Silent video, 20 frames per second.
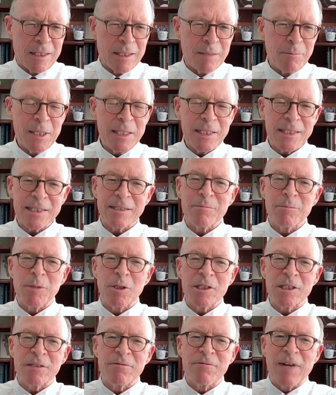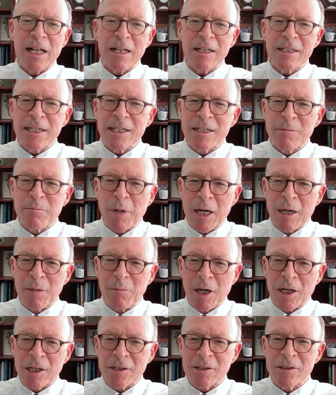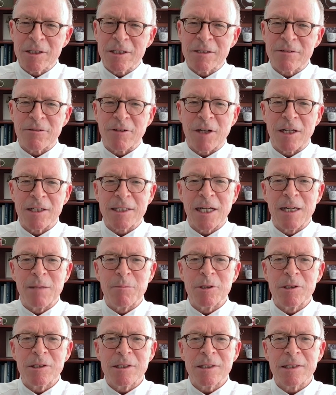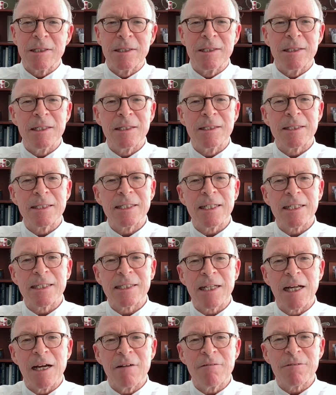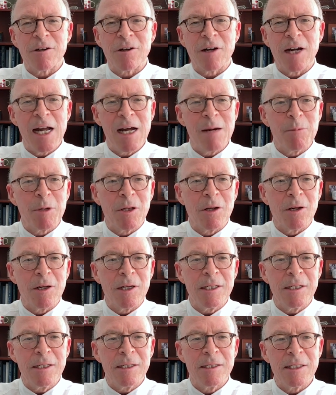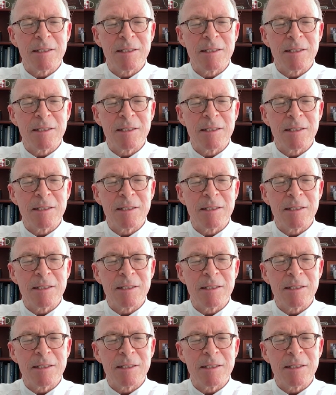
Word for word: The best and most validated biomarkers for Alzheimer's in CSF are amyloid,